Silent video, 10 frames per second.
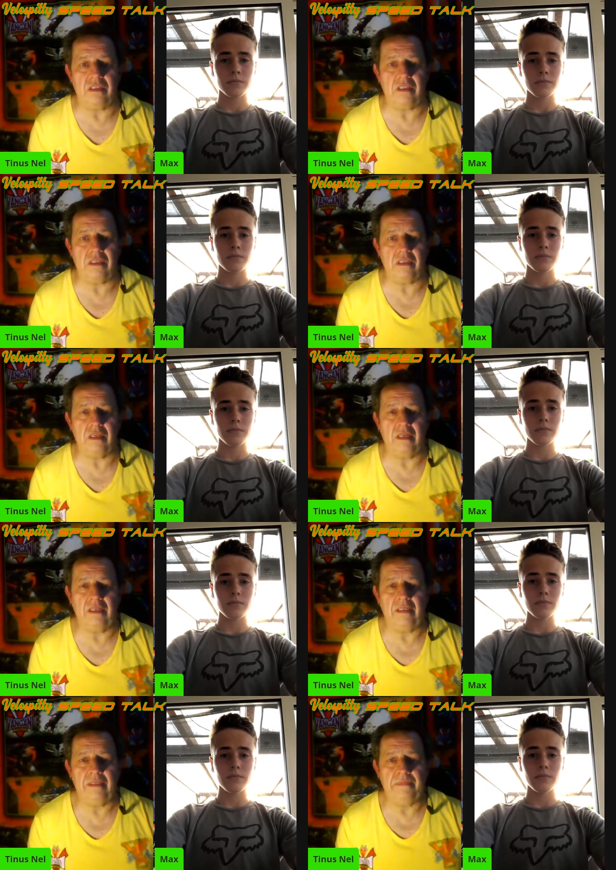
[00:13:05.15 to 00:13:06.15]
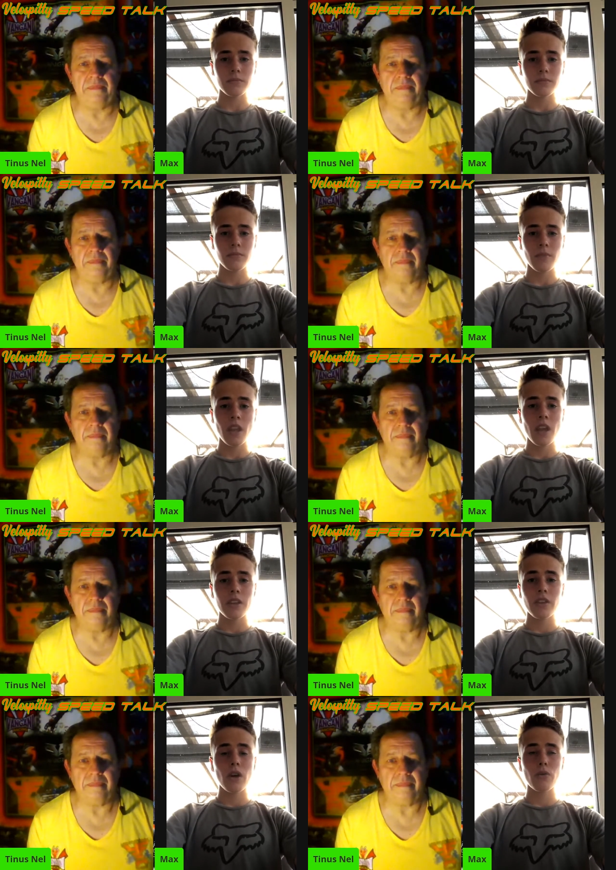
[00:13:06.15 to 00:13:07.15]
Speaker 1: or sisters?
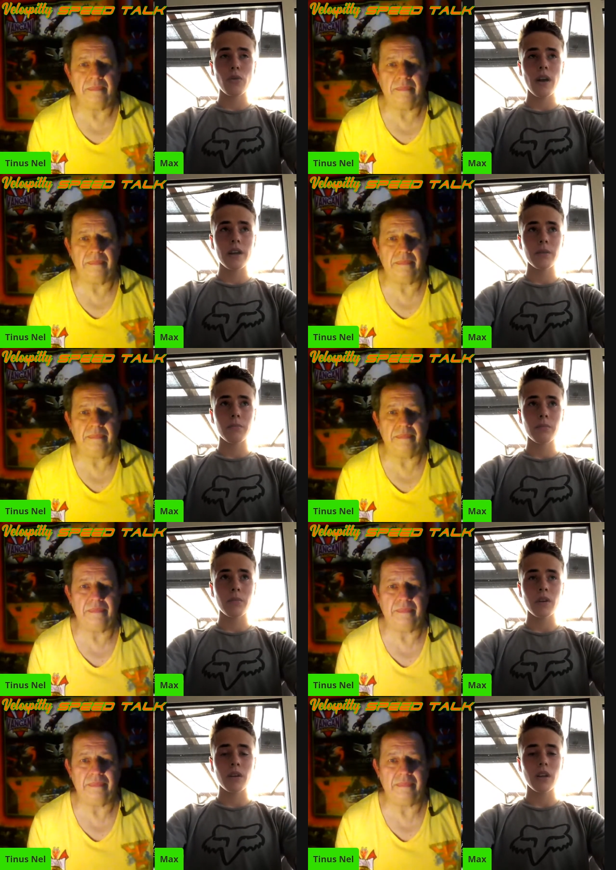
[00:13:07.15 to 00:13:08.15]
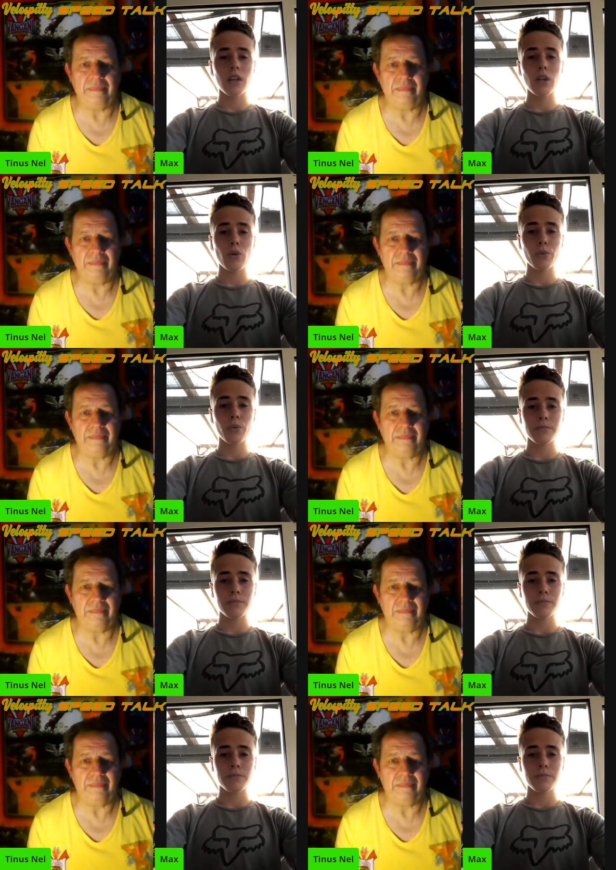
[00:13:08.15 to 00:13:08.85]
No, I'm alone.